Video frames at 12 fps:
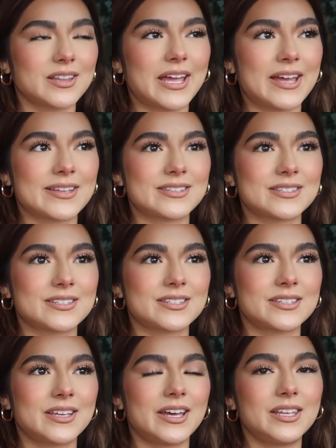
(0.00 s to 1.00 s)
to
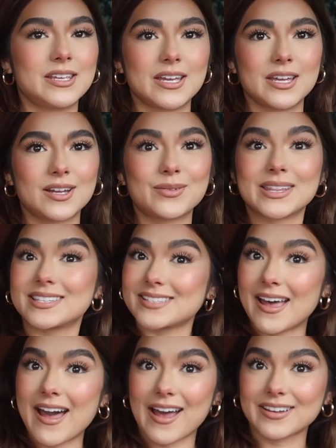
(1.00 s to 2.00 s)
land a gig with
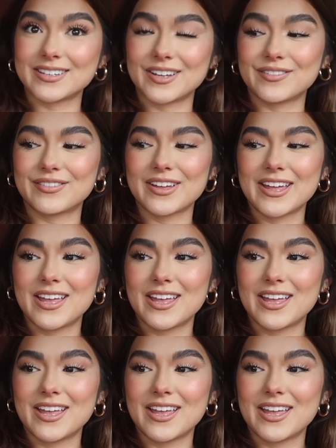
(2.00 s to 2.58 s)
Set Active